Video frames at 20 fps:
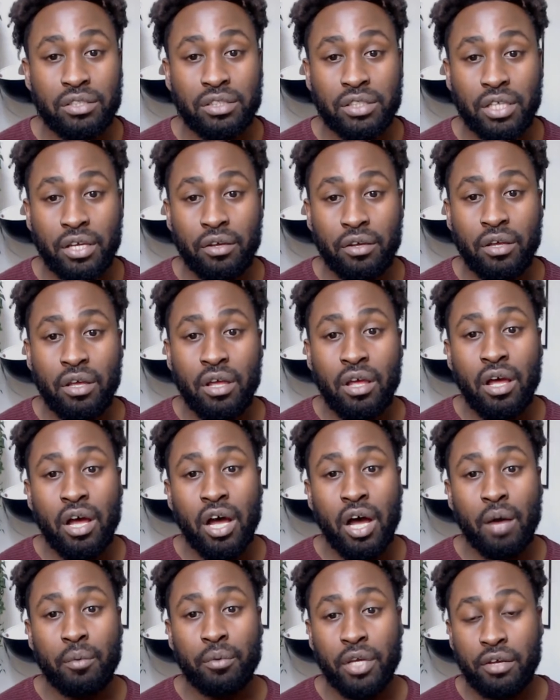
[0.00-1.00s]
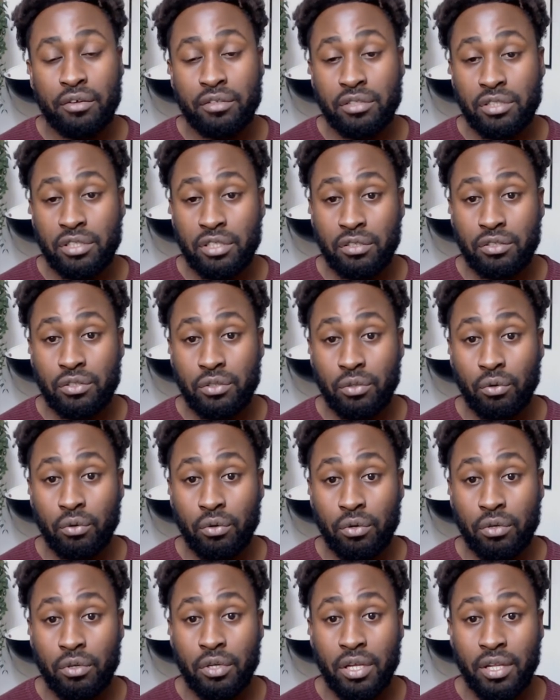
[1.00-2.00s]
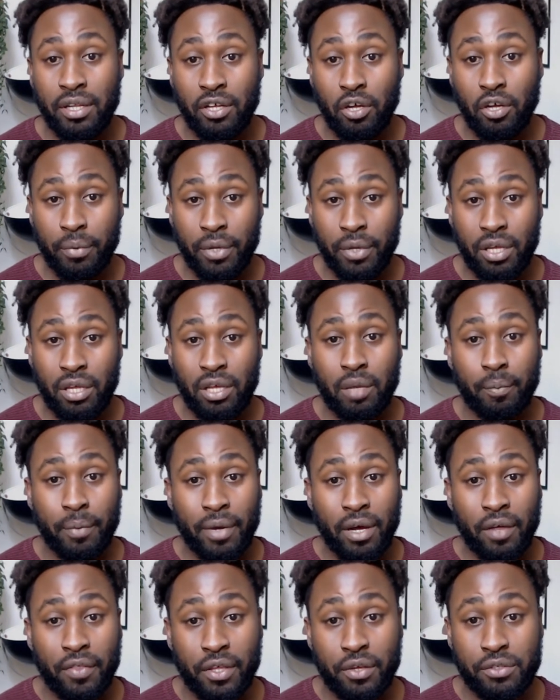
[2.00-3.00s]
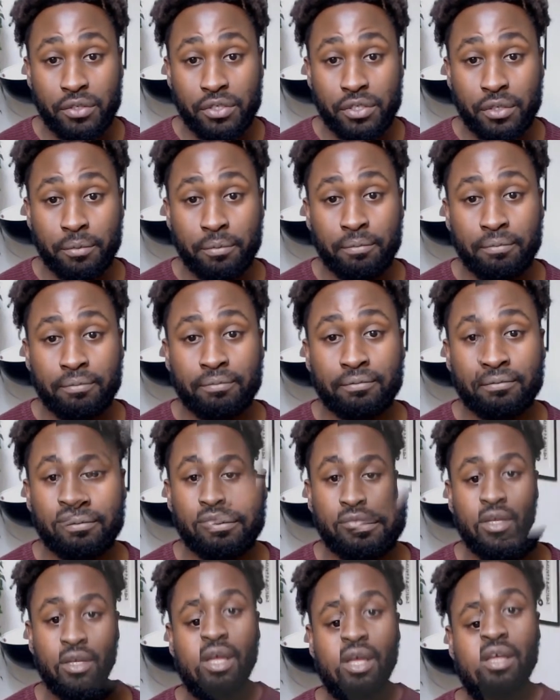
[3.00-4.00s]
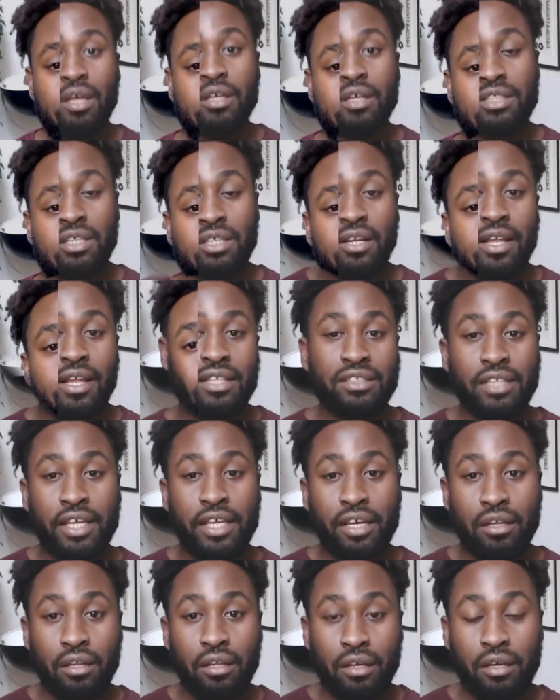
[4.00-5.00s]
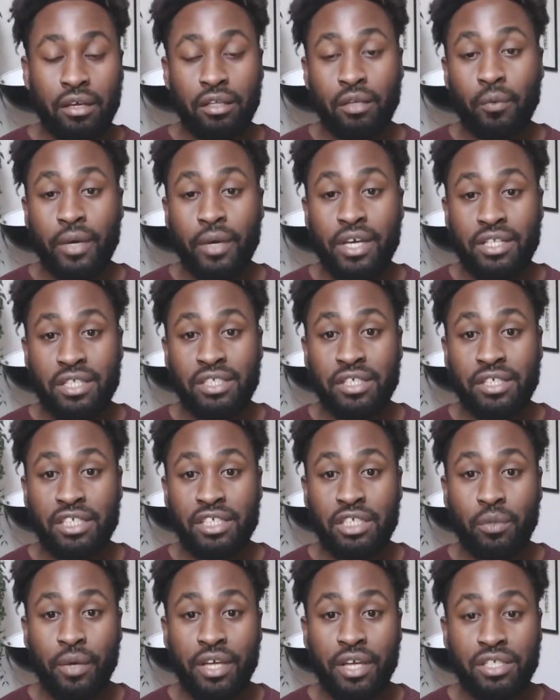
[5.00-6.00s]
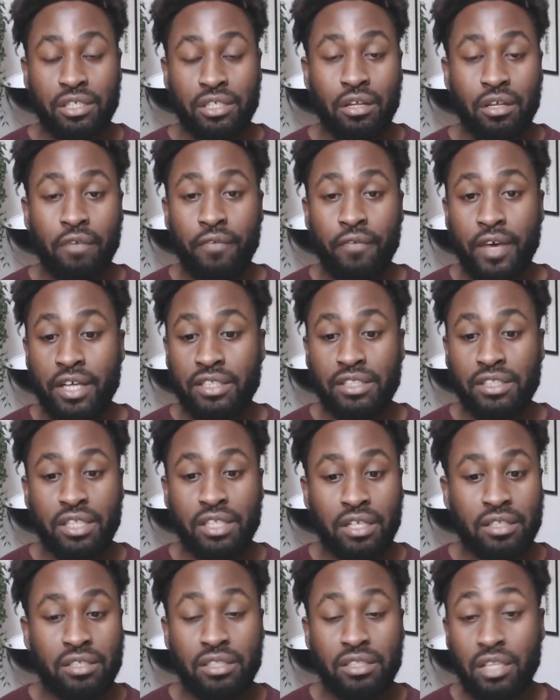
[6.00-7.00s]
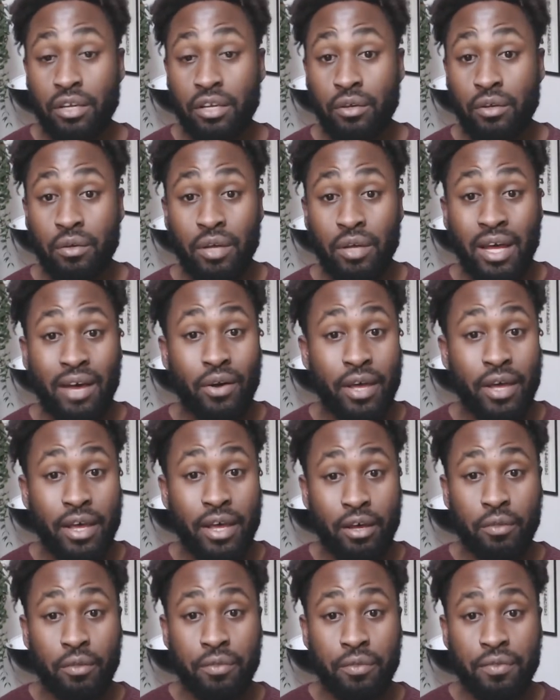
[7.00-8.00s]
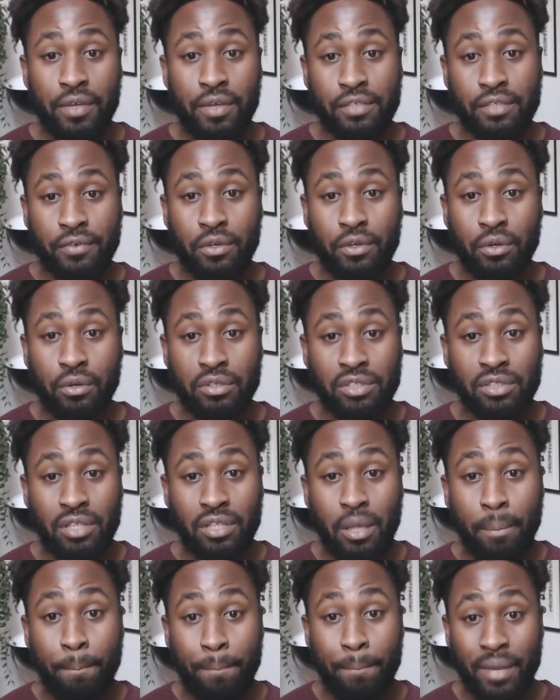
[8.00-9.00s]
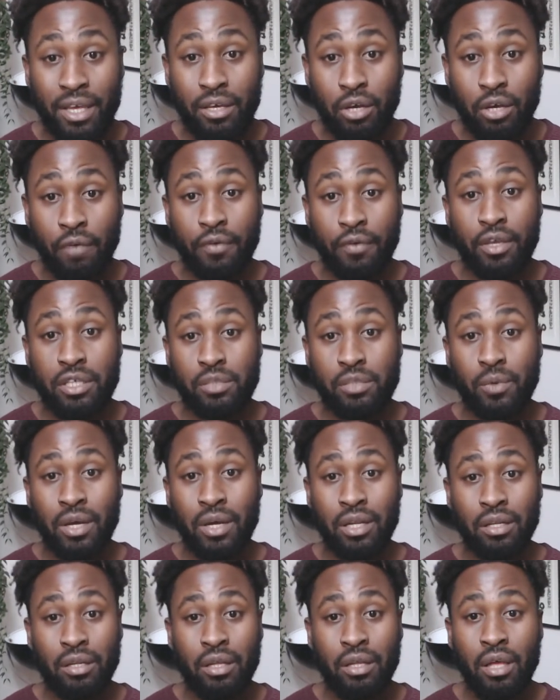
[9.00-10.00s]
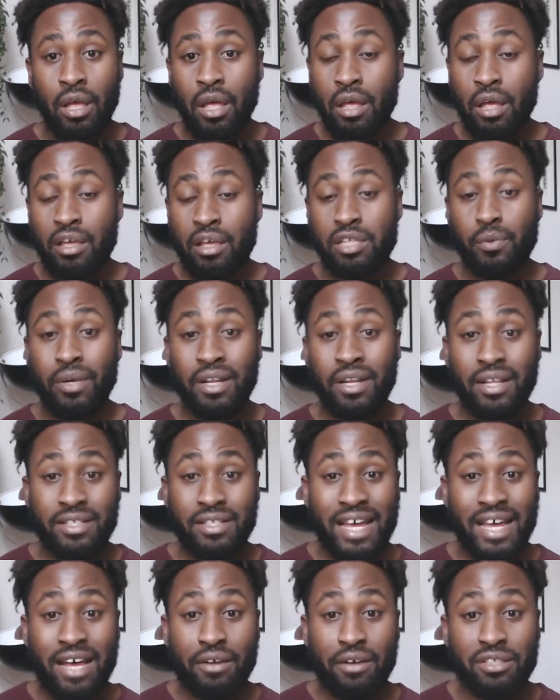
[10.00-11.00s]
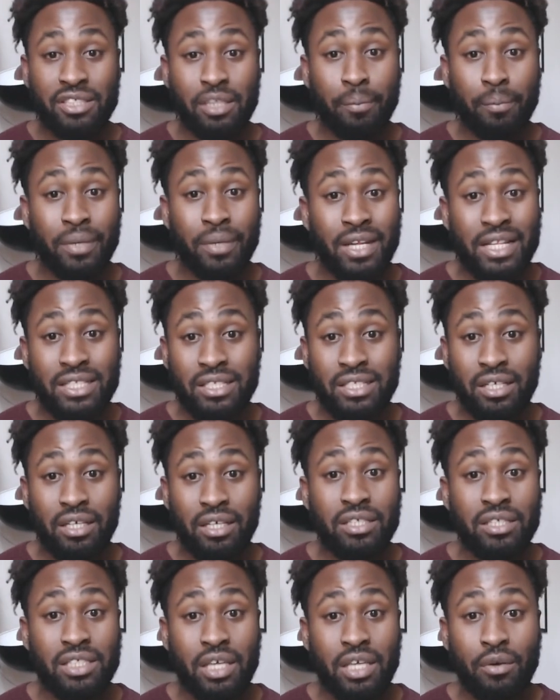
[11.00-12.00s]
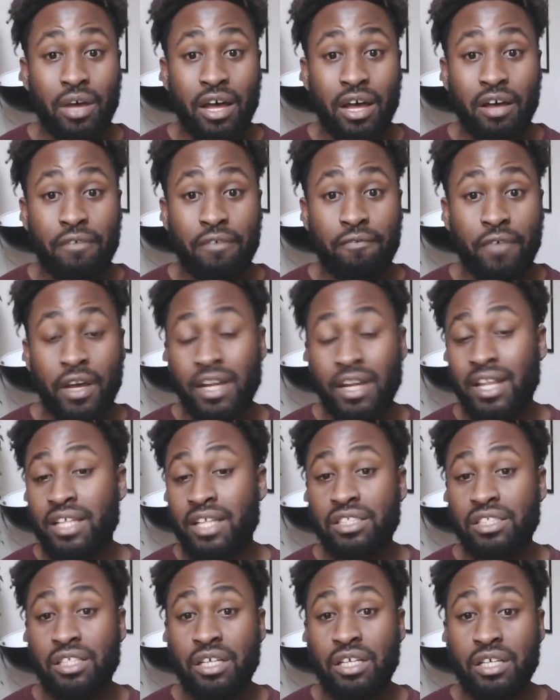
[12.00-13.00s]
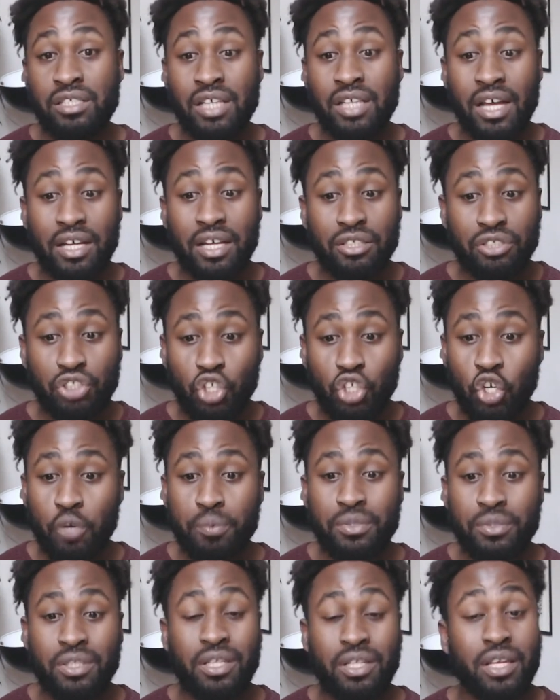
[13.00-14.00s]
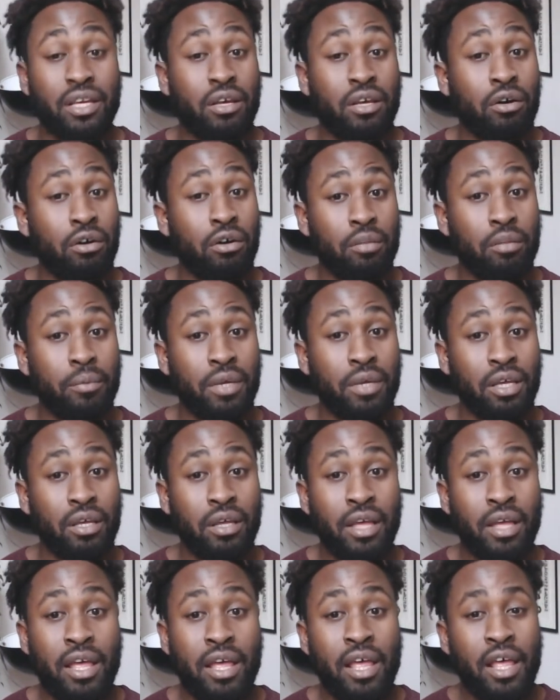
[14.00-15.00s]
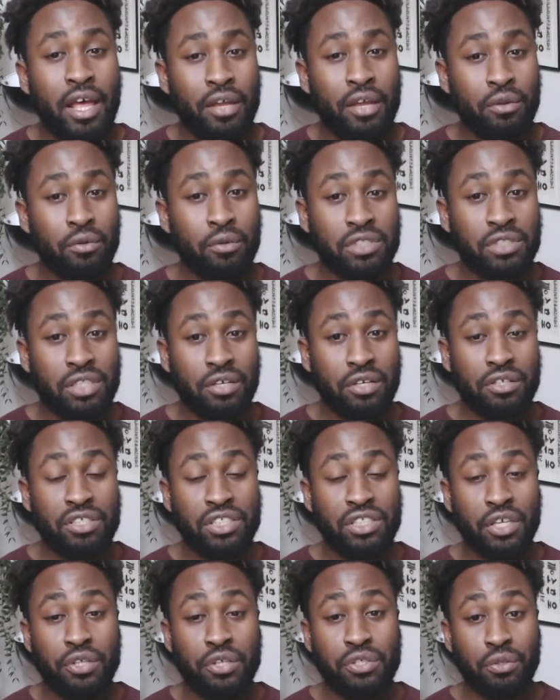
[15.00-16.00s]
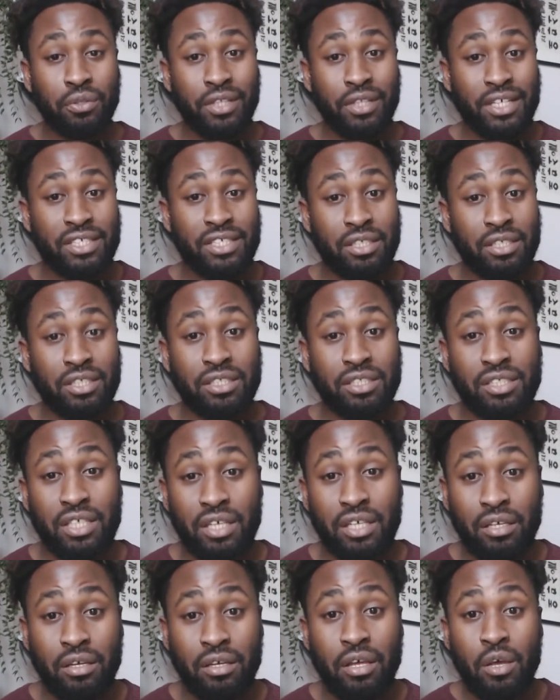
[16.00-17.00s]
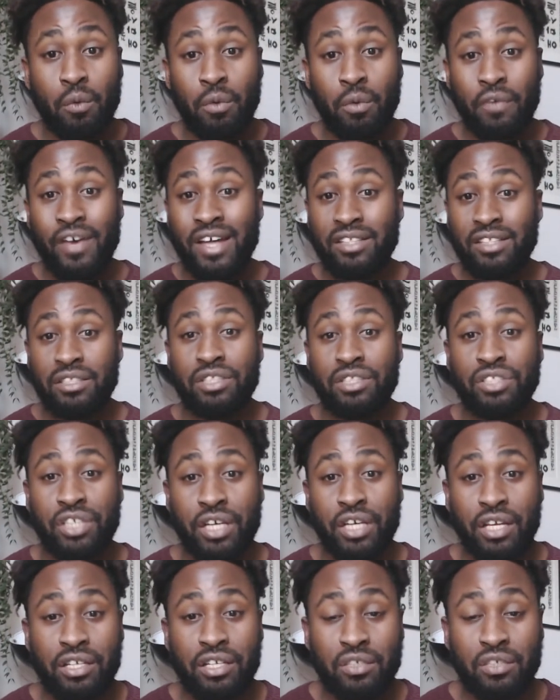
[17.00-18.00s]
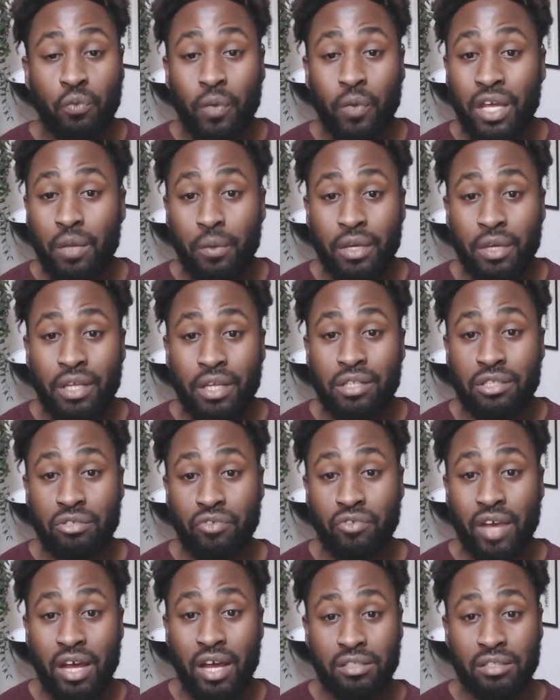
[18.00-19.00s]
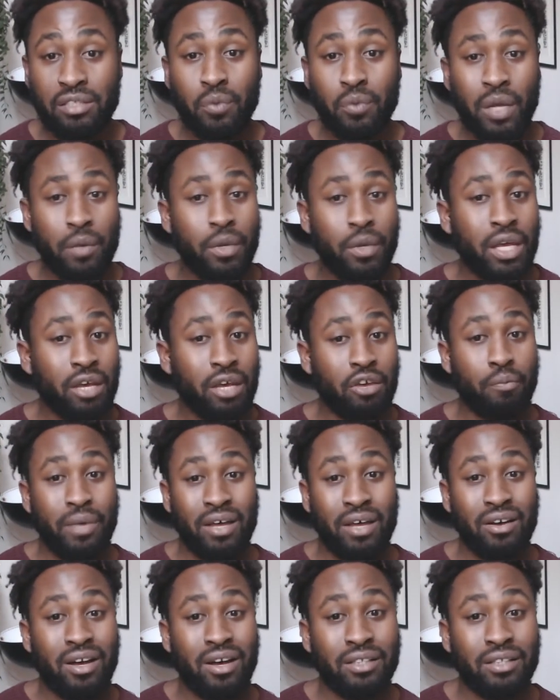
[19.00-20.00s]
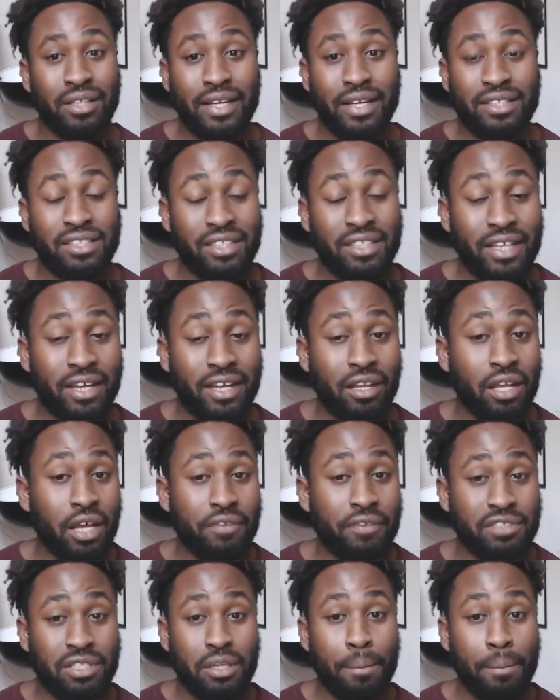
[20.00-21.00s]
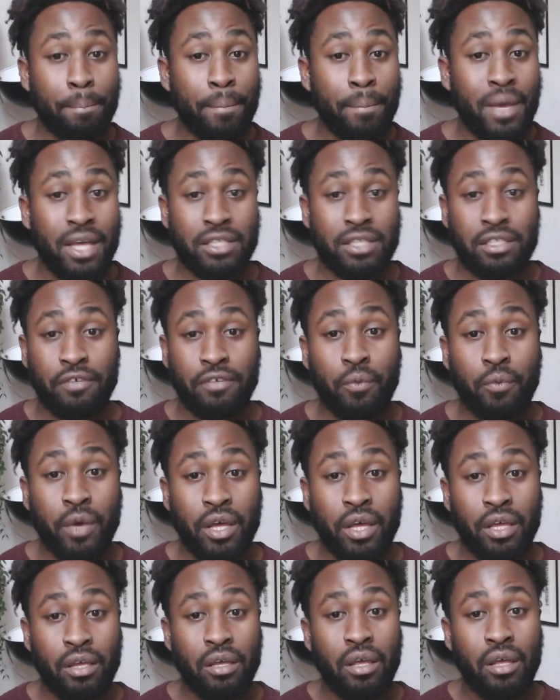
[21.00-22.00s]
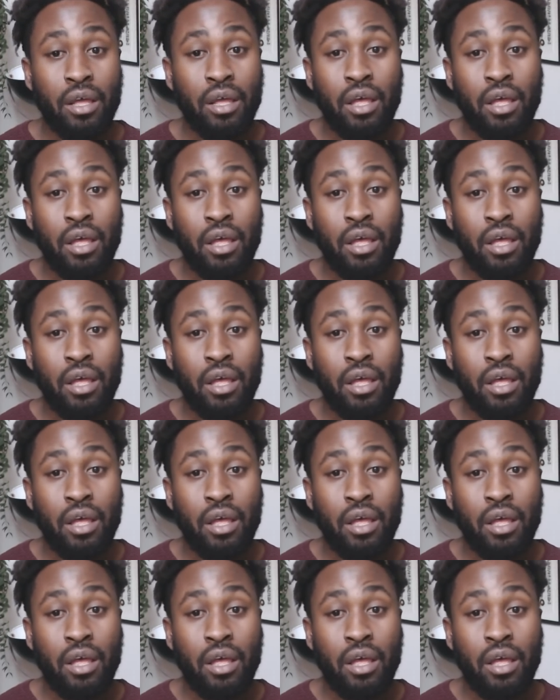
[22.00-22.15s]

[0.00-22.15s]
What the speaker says: So I'm going to talk a little bit about those. So let's take a look at the ways the situation affects us. So our health is of course a big obvious one, as well as our stability, so our finances, our jobs, the economy, and also social distancing. We've had to change the way we interact, the way we go about our day-to-day lives in a massive way.